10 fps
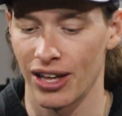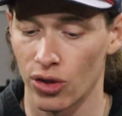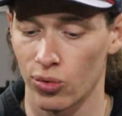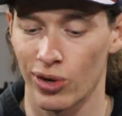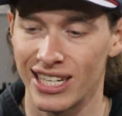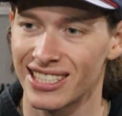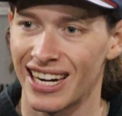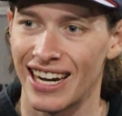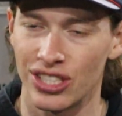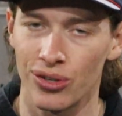And the reason
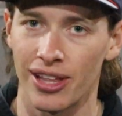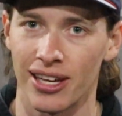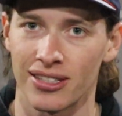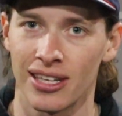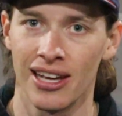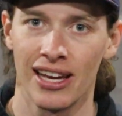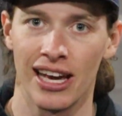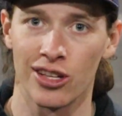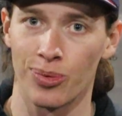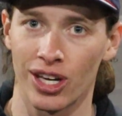I do this
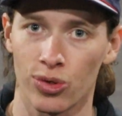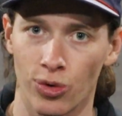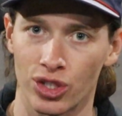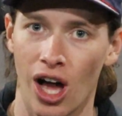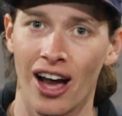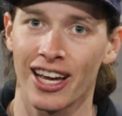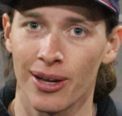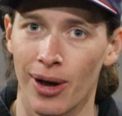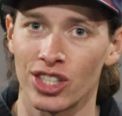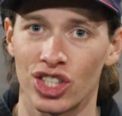is because we're talking
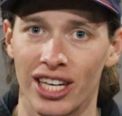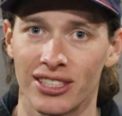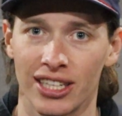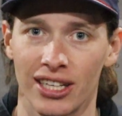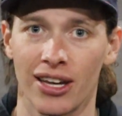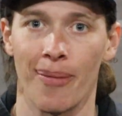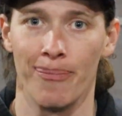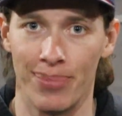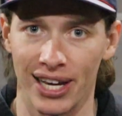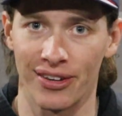about chasing
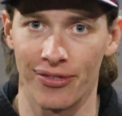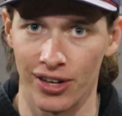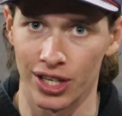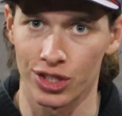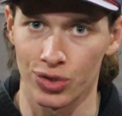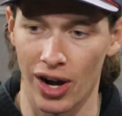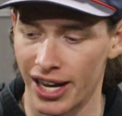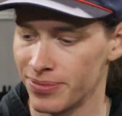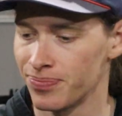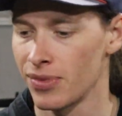big fish,
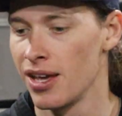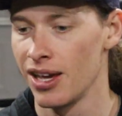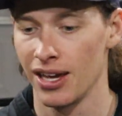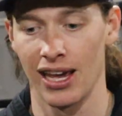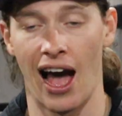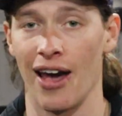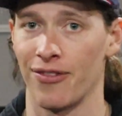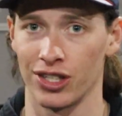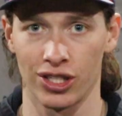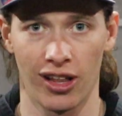right? I
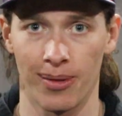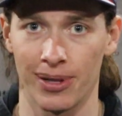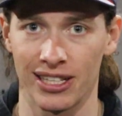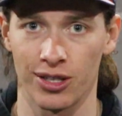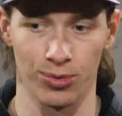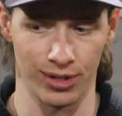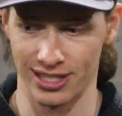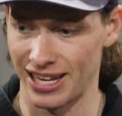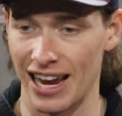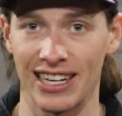fish a lot of places with
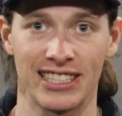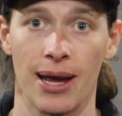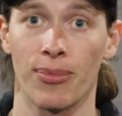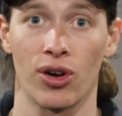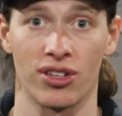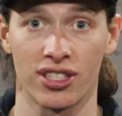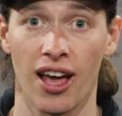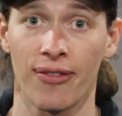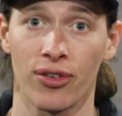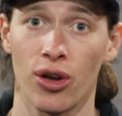standing timber and
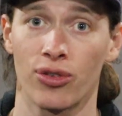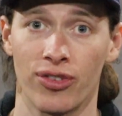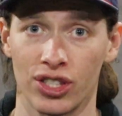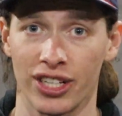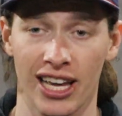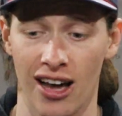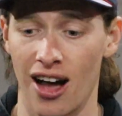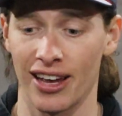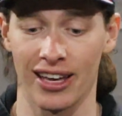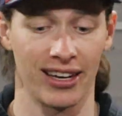stuff for those fish to get
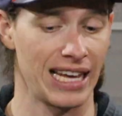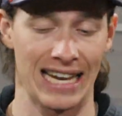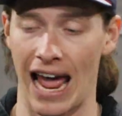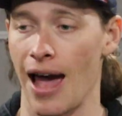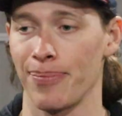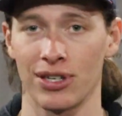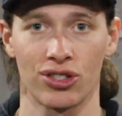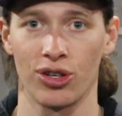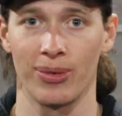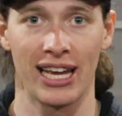hung in. It happens
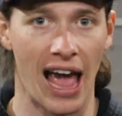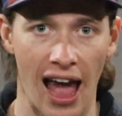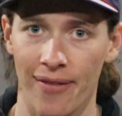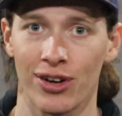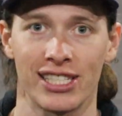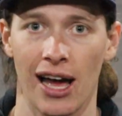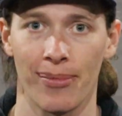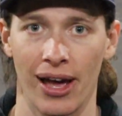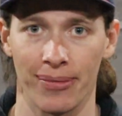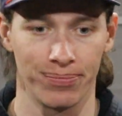to me every time
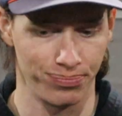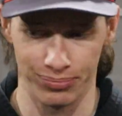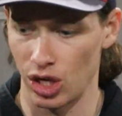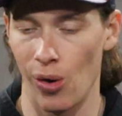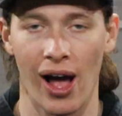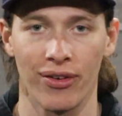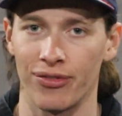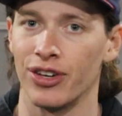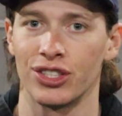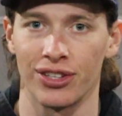I go out
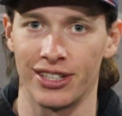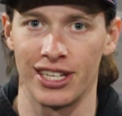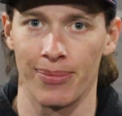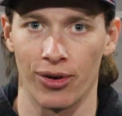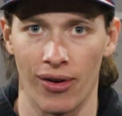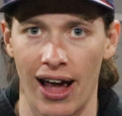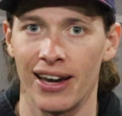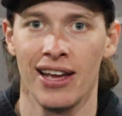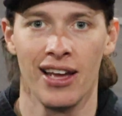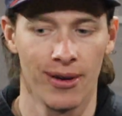and fish in the timber,
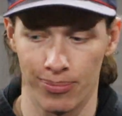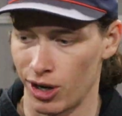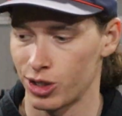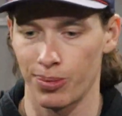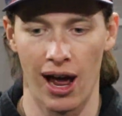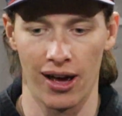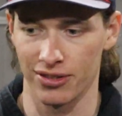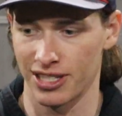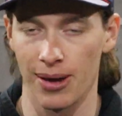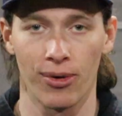right? Brush
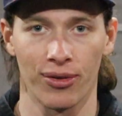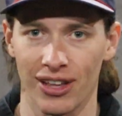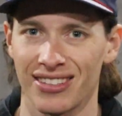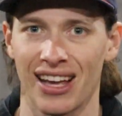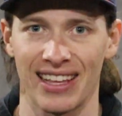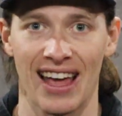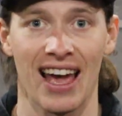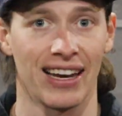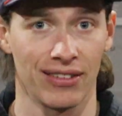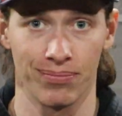piles, timber, things like
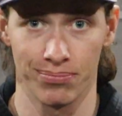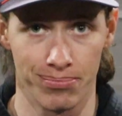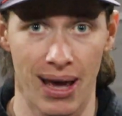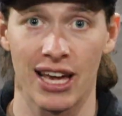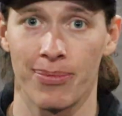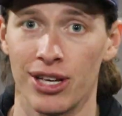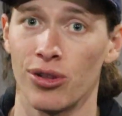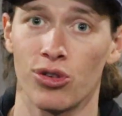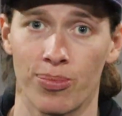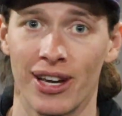that make me
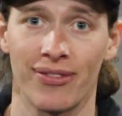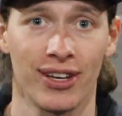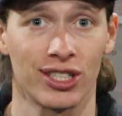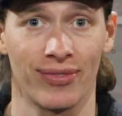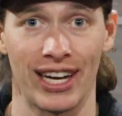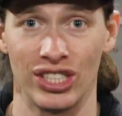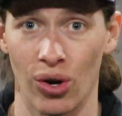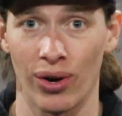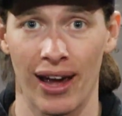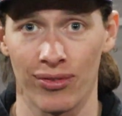lose big fish if I
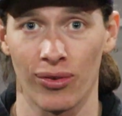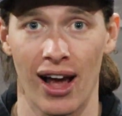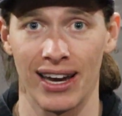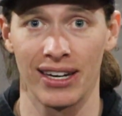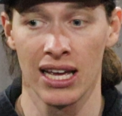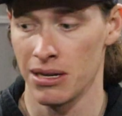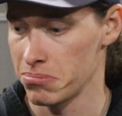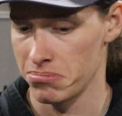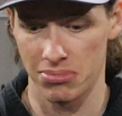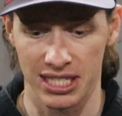don't have the right
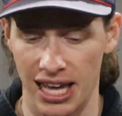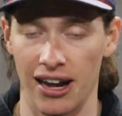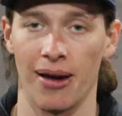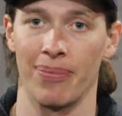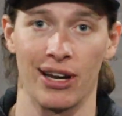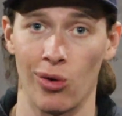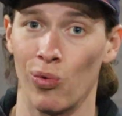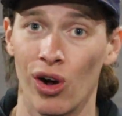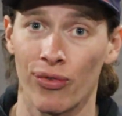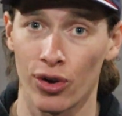setup, and it
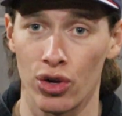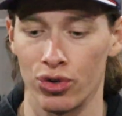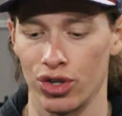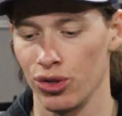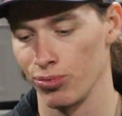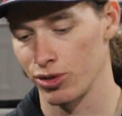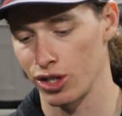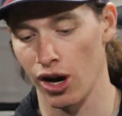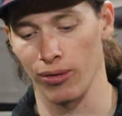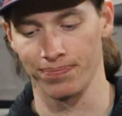will for you too.
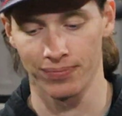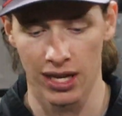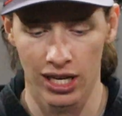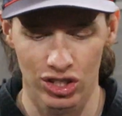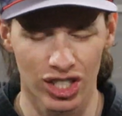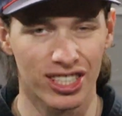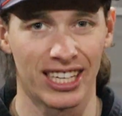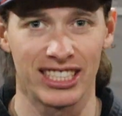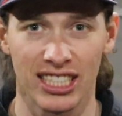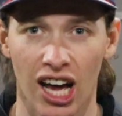So, just
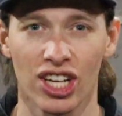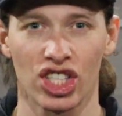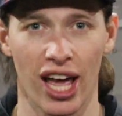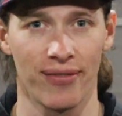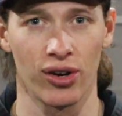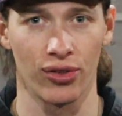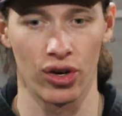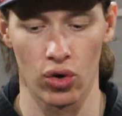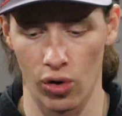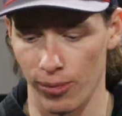a touch heavier
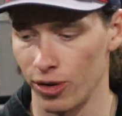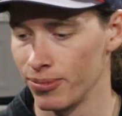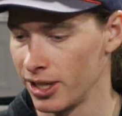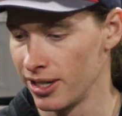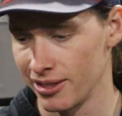than normal.